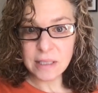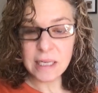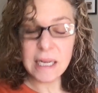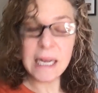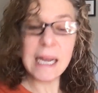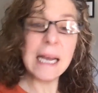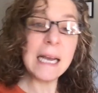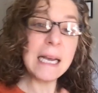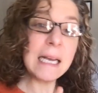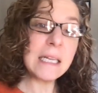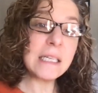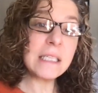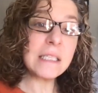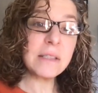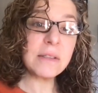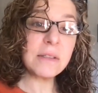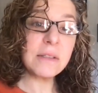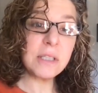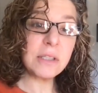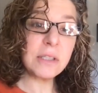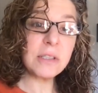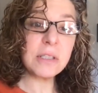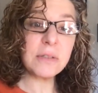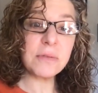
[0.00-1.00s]
And
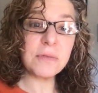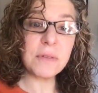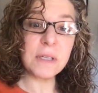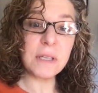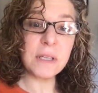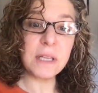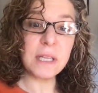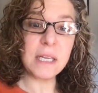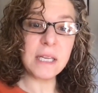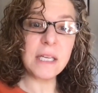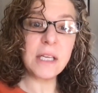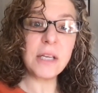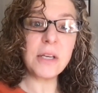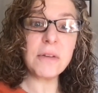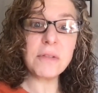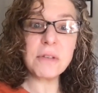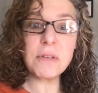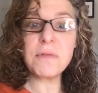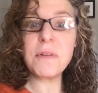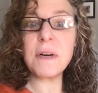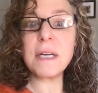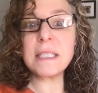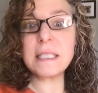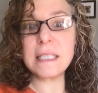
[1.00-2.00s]
here's a fun thing you have to
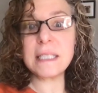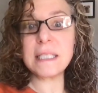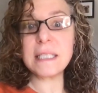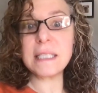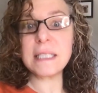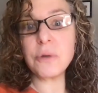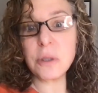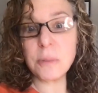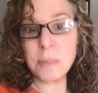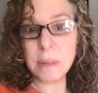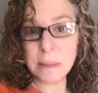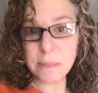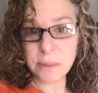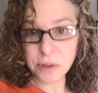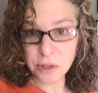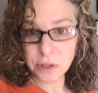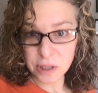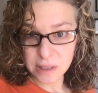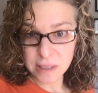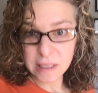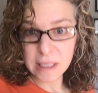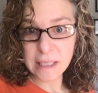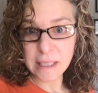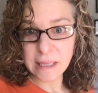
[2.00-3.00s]
find 10 more people
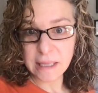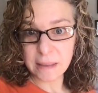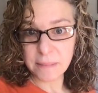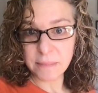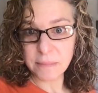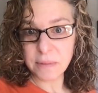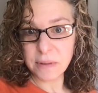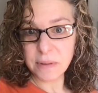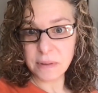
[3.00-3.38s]
just like them.